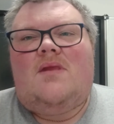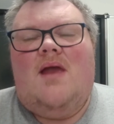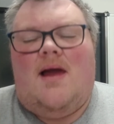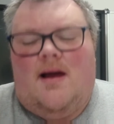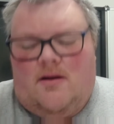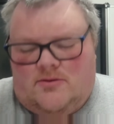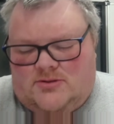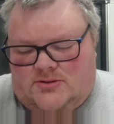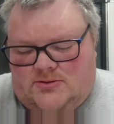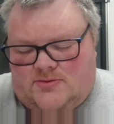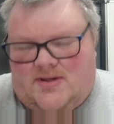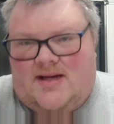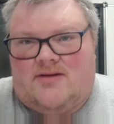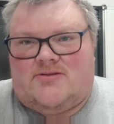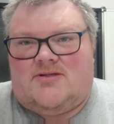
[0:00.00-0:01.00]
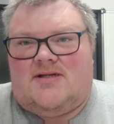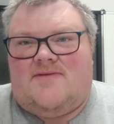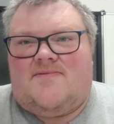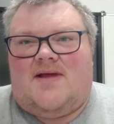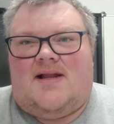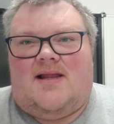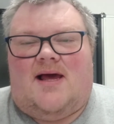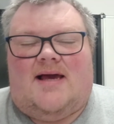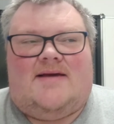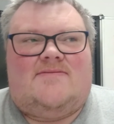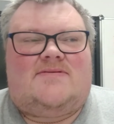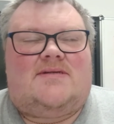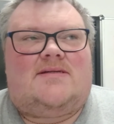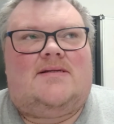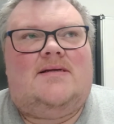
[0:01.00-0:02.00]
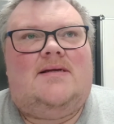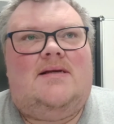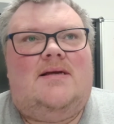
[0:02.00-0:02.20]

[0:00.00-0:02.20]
how to live their lives. And,